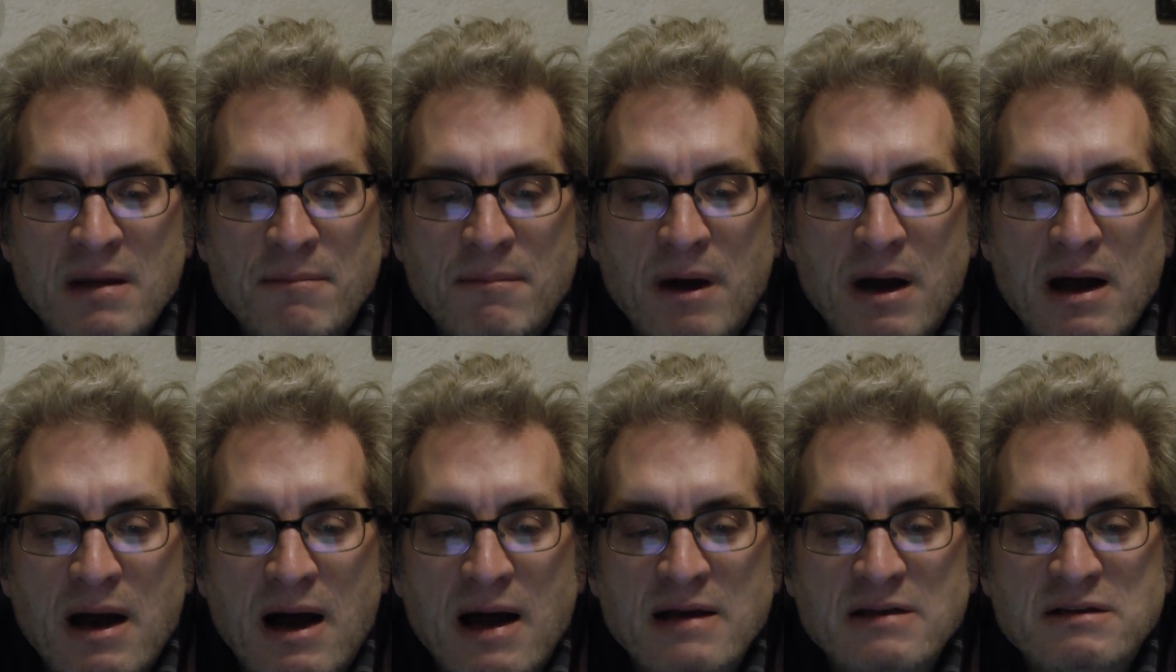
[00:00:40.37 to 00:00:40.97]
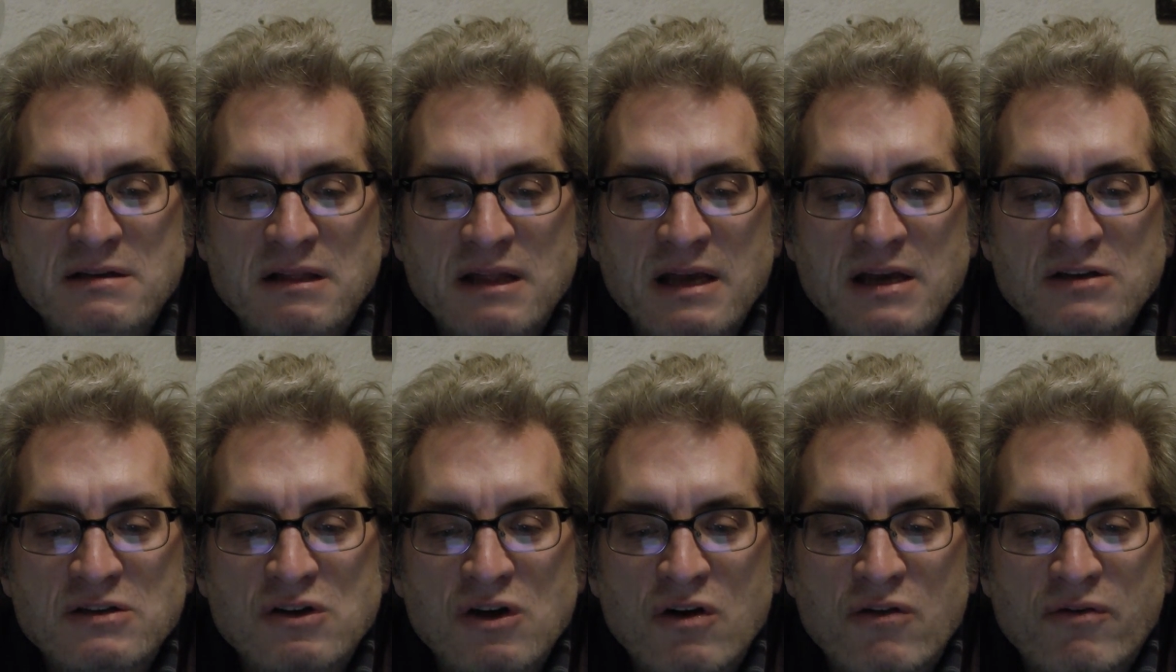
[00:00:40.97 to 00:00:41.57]
My eyes
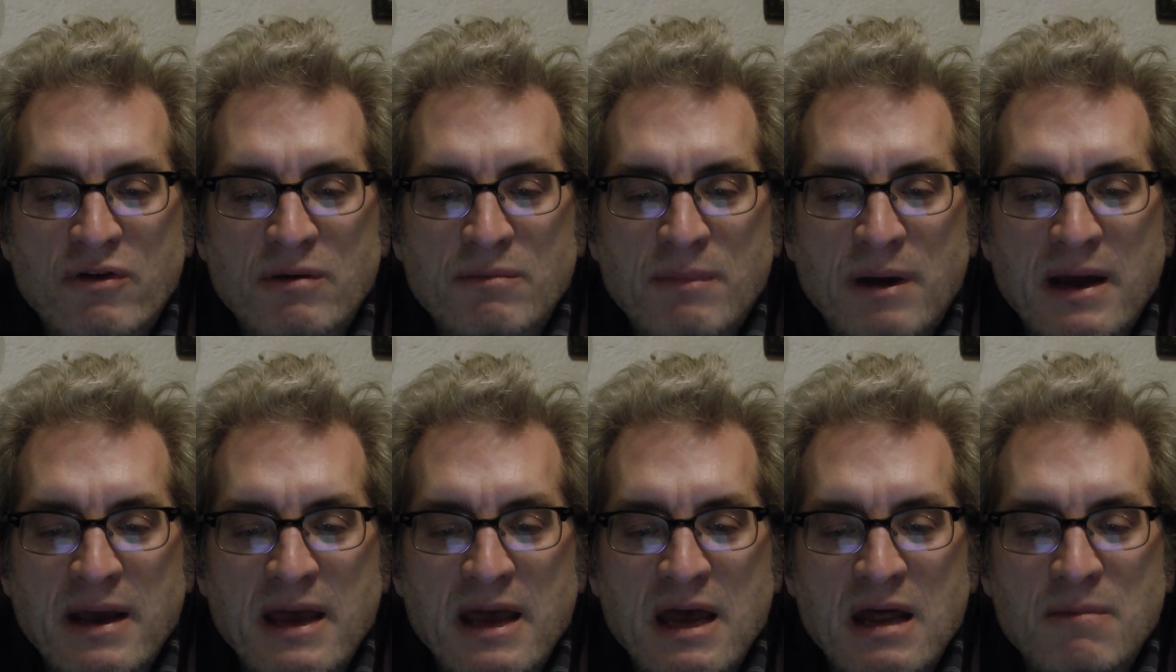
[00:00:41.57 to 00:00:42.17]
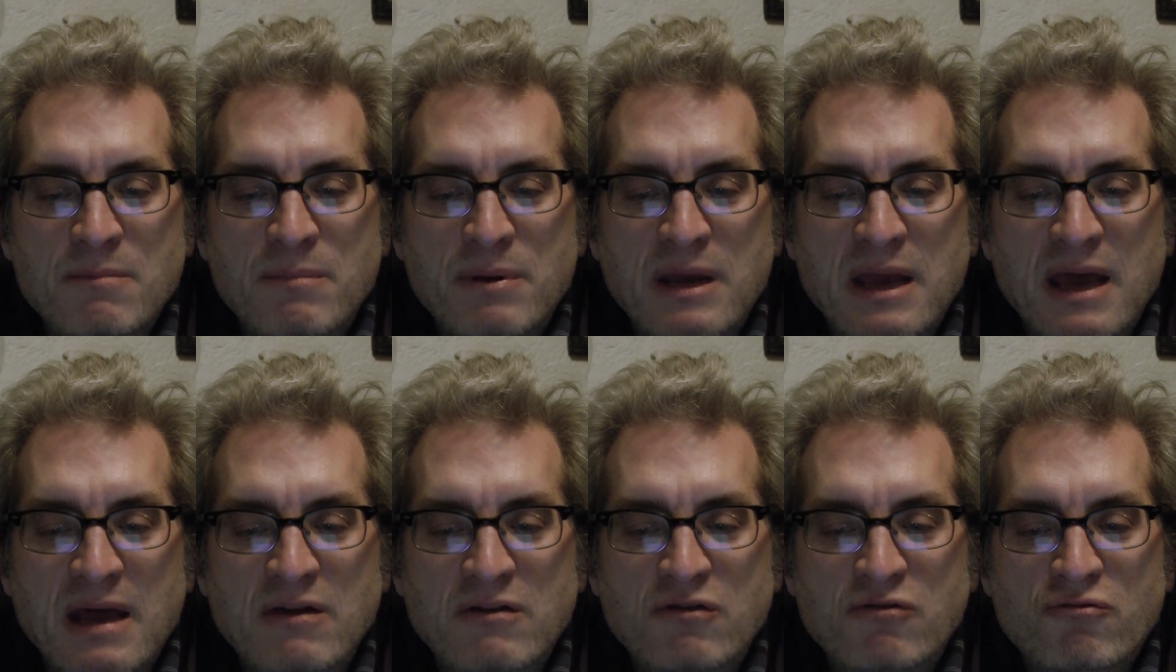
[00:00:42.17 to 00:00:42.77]
glazed over and my head
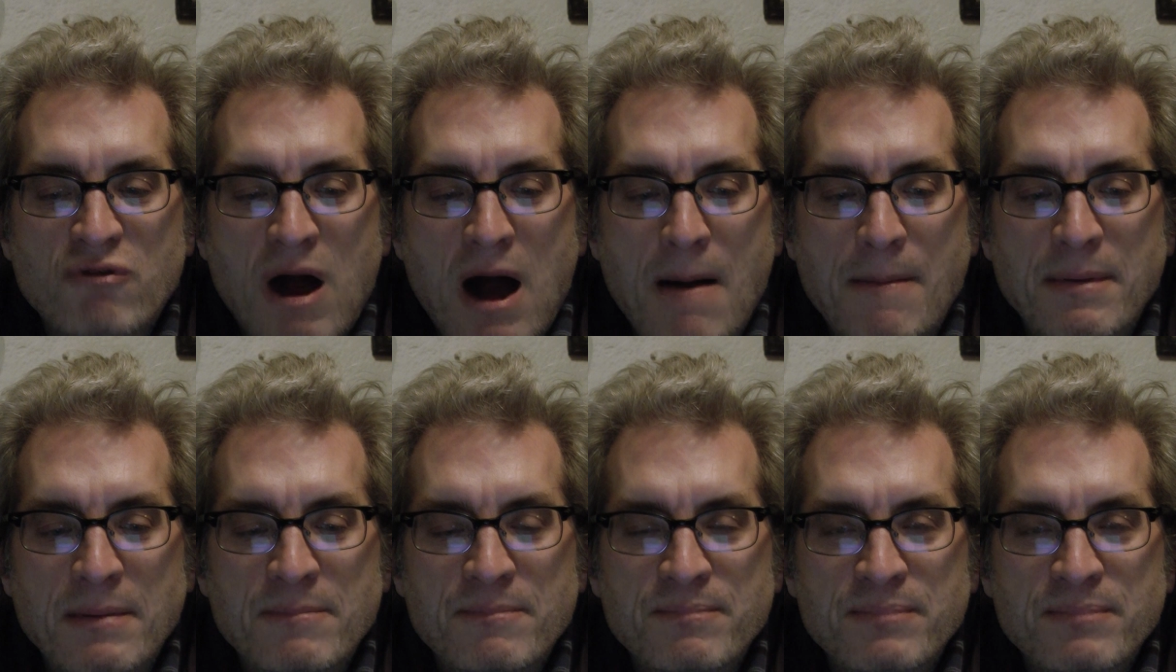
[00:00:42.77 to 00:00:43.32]
began to drop.